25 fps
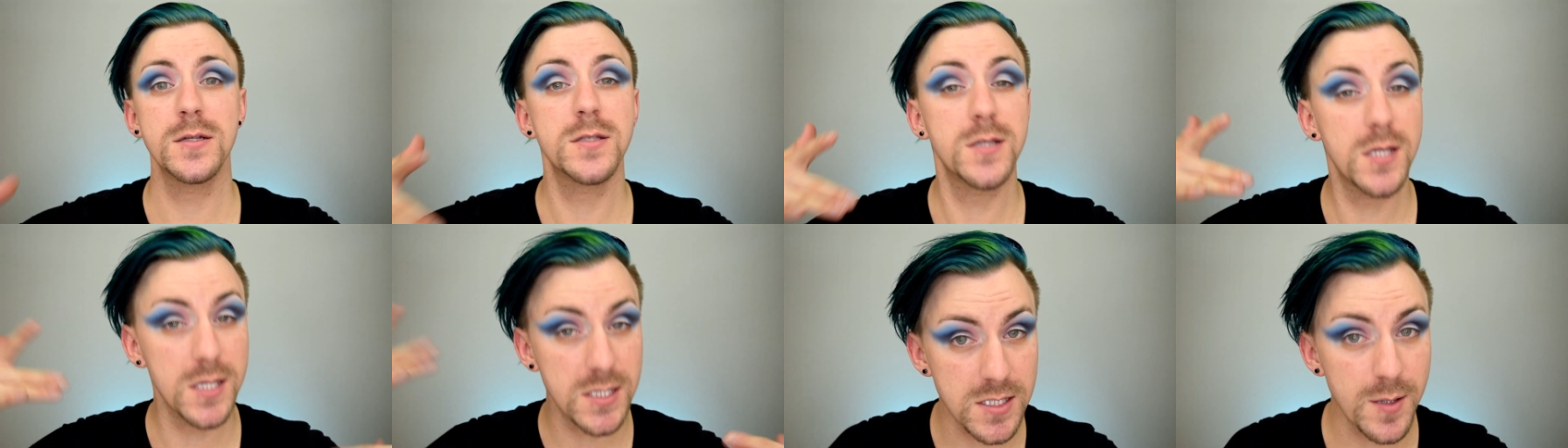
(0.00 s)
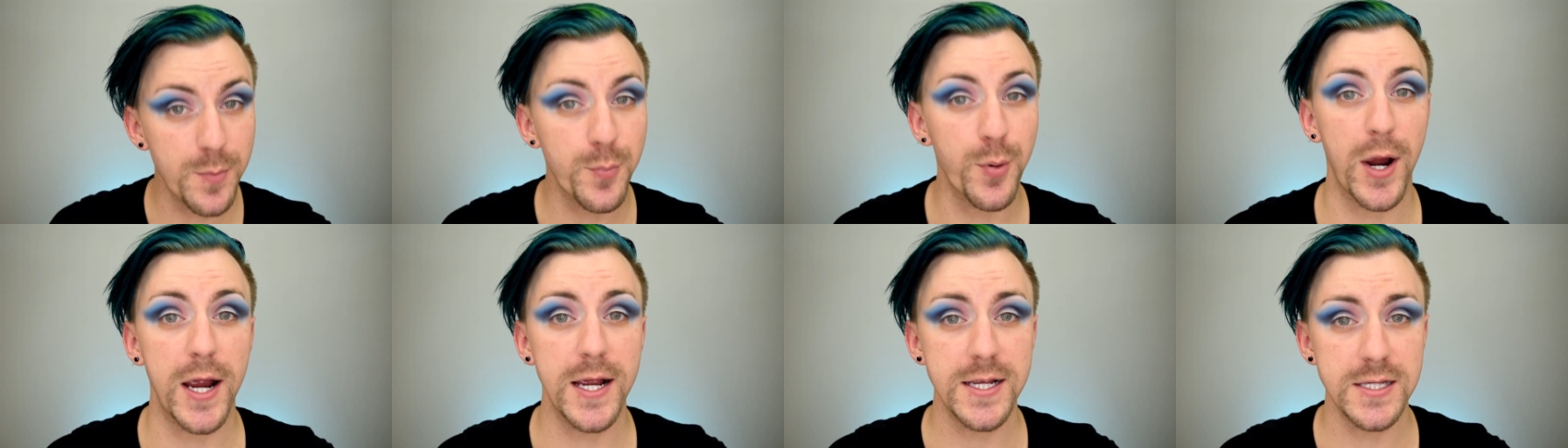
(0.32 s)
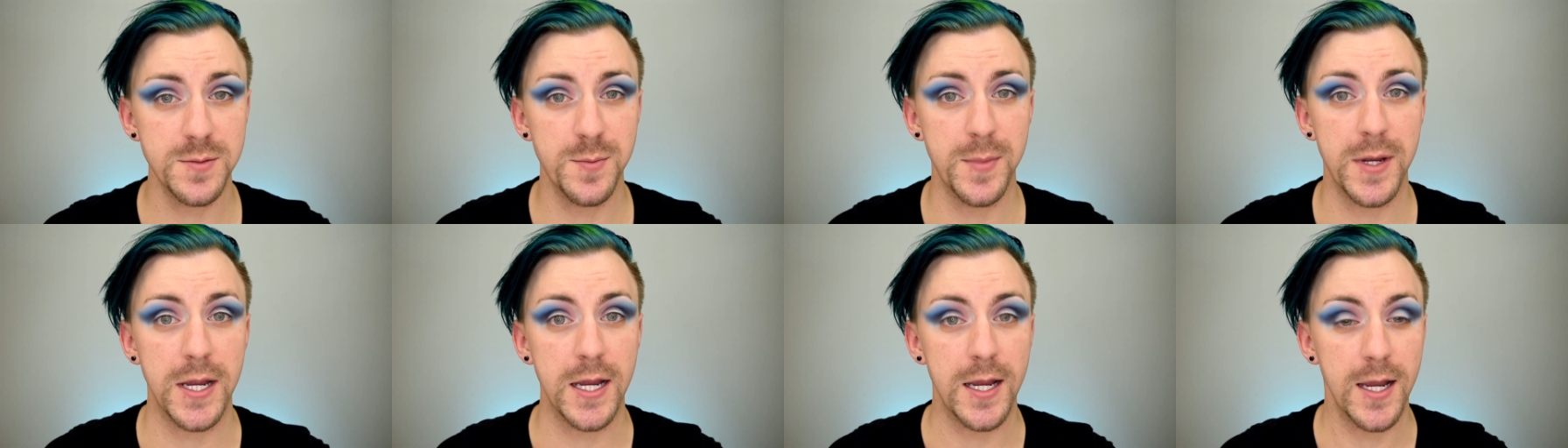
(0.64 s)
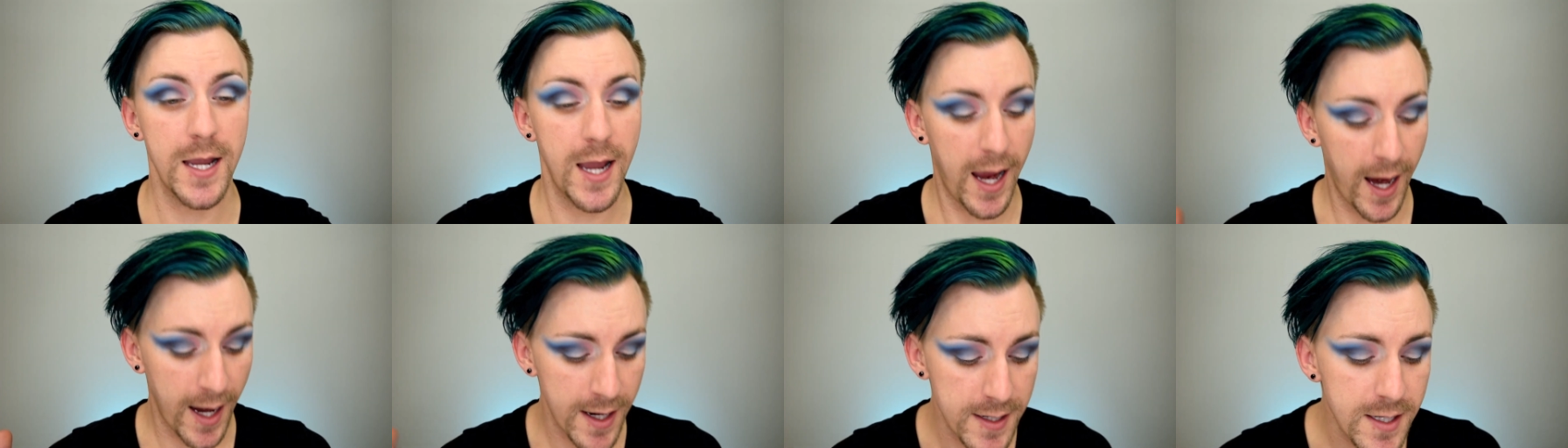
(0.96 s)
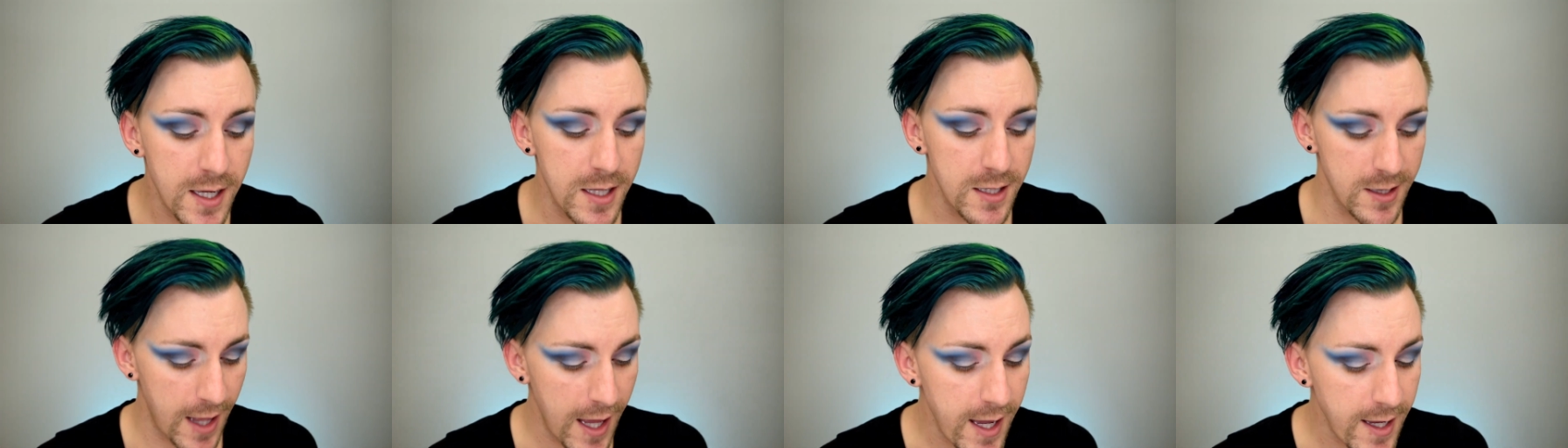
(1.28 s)
to surprise me and
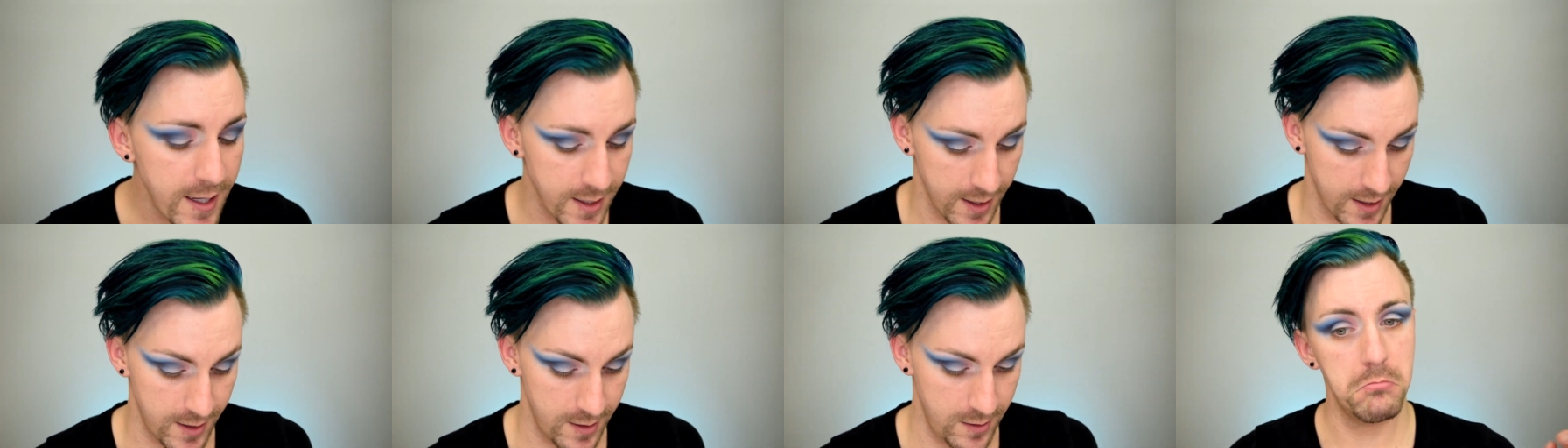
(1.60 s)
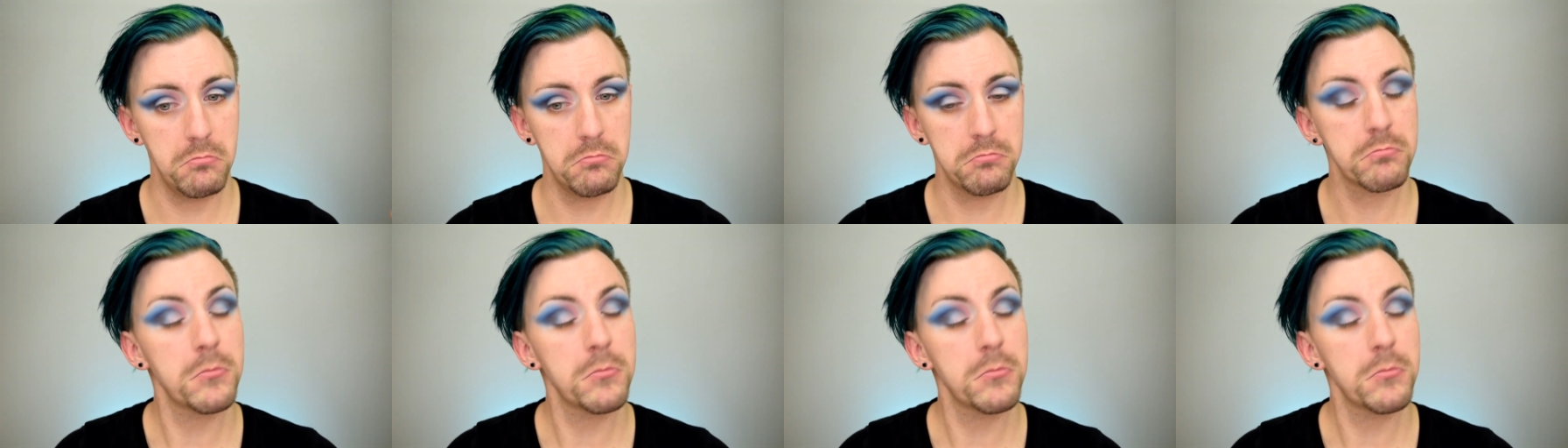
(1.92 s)
I like it.